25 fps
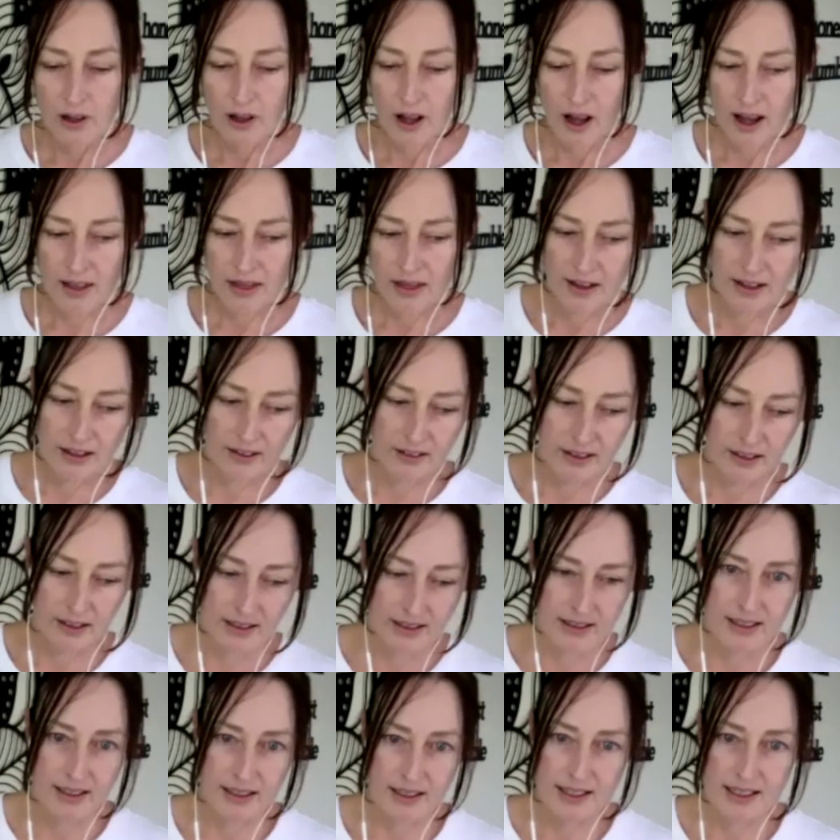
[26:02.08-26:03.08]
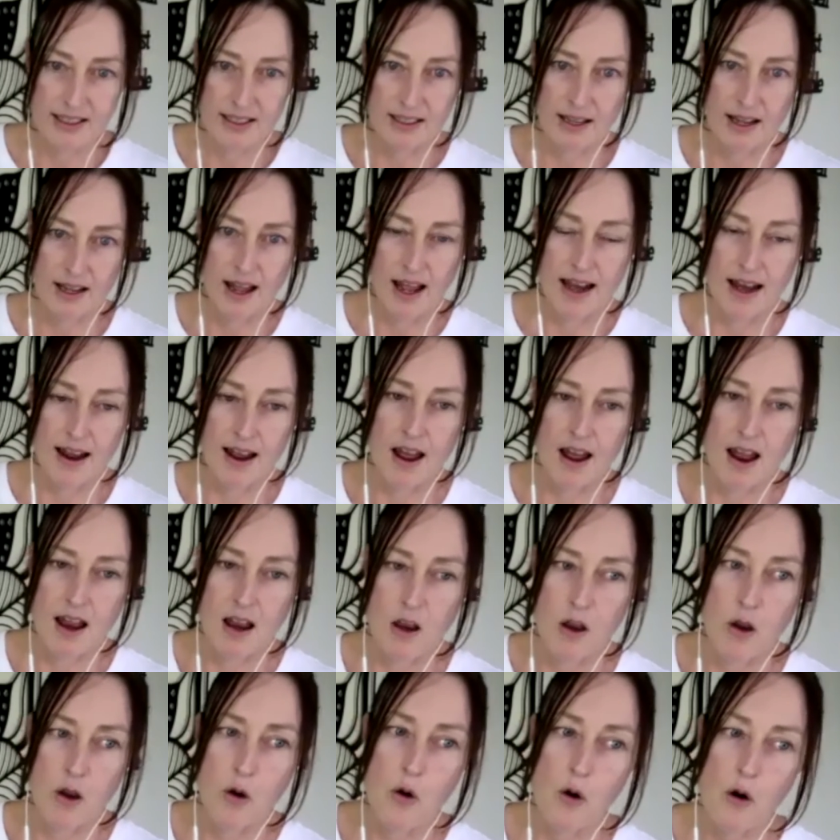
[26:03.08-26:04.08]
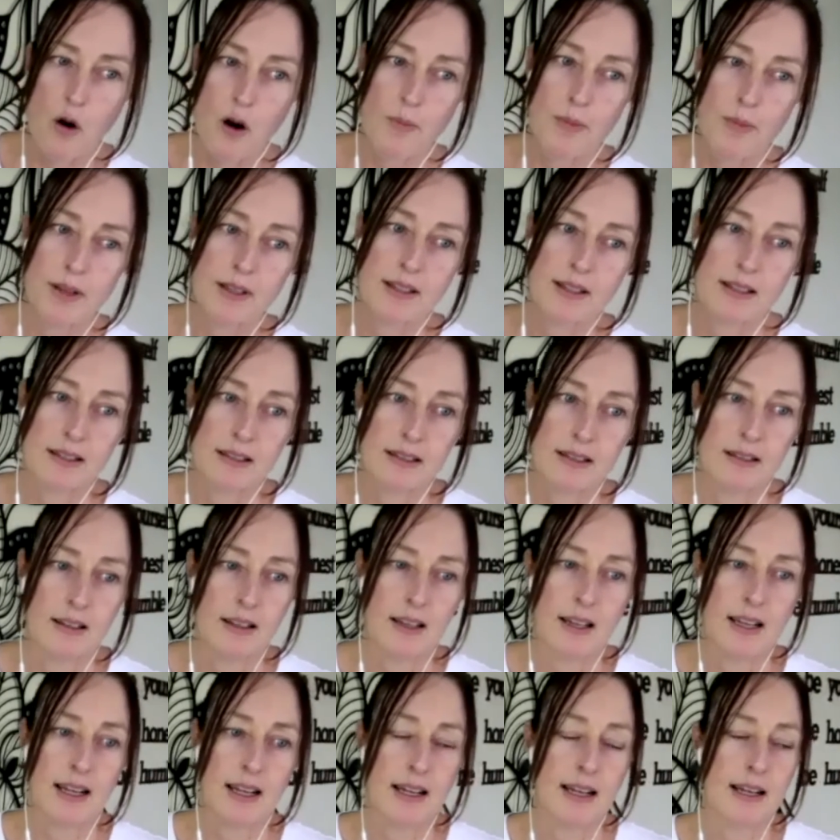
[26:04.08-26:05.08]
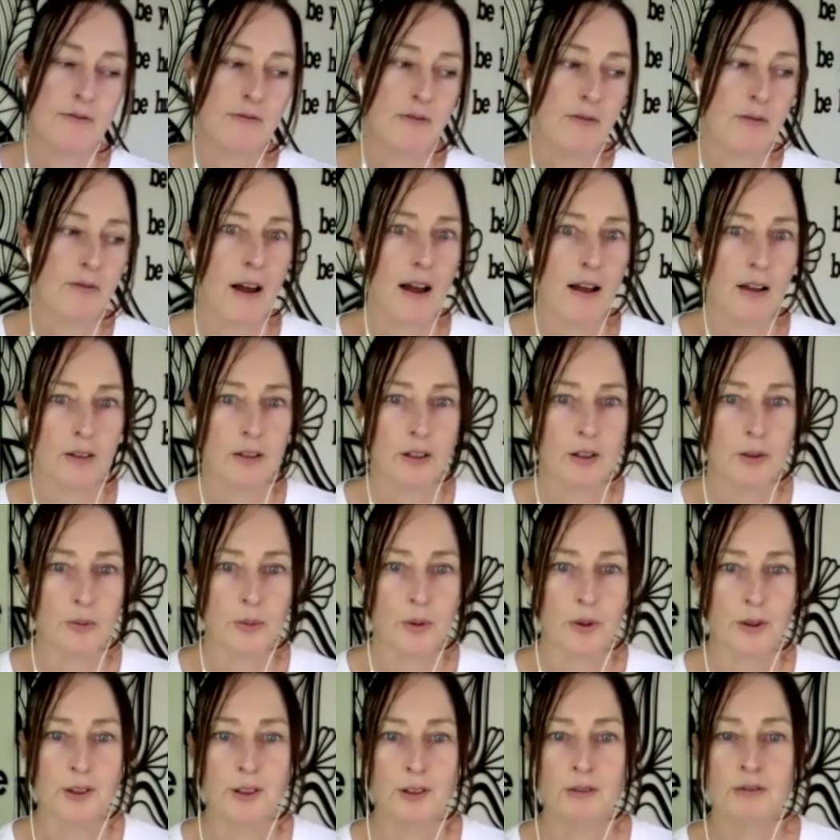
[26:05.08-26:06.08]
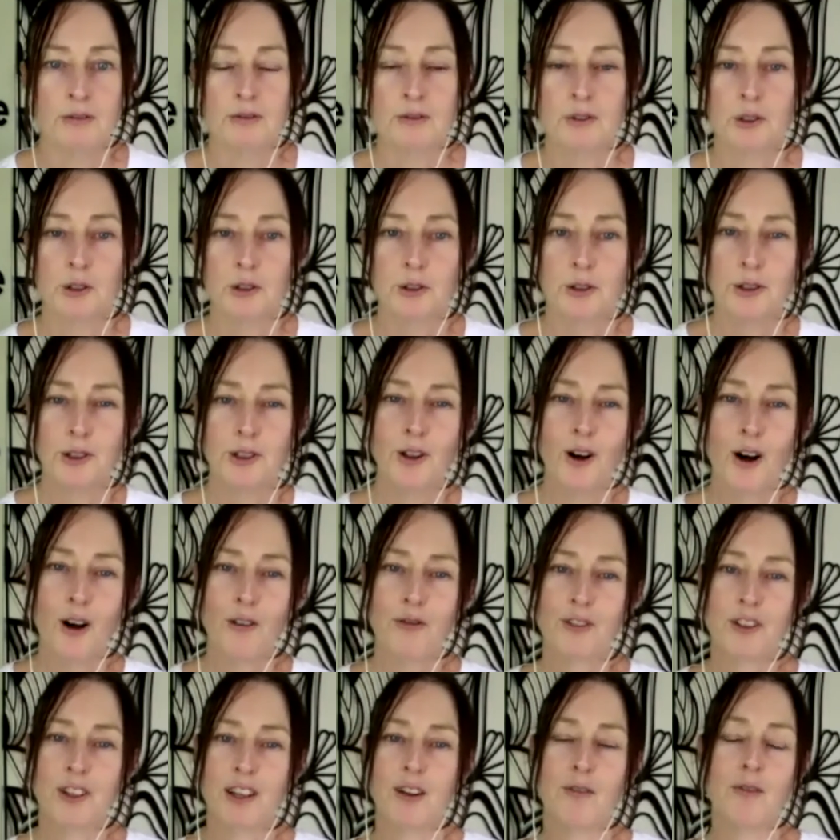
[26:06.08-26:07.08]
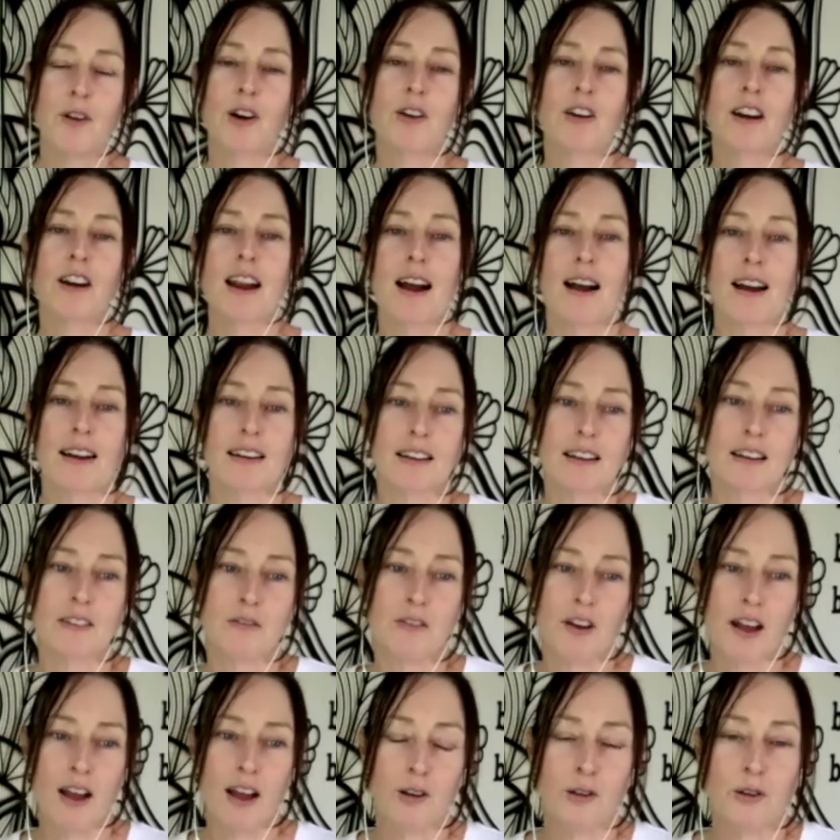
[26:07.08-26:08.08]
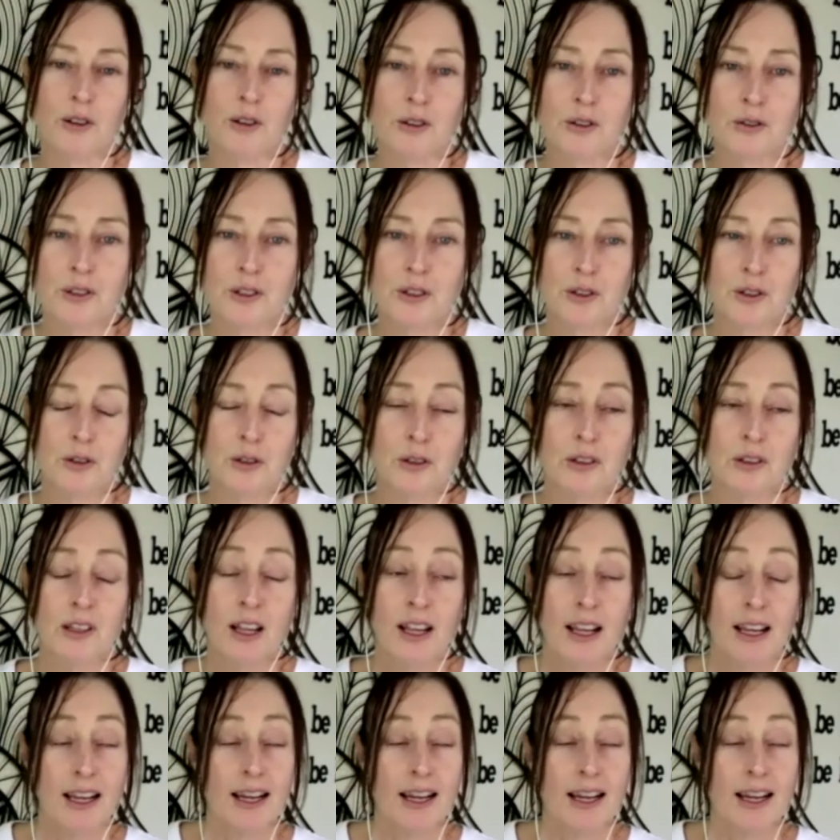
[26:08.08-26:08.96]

I think LinkedIn is an enormously valuable tool, often a very undervalued tool.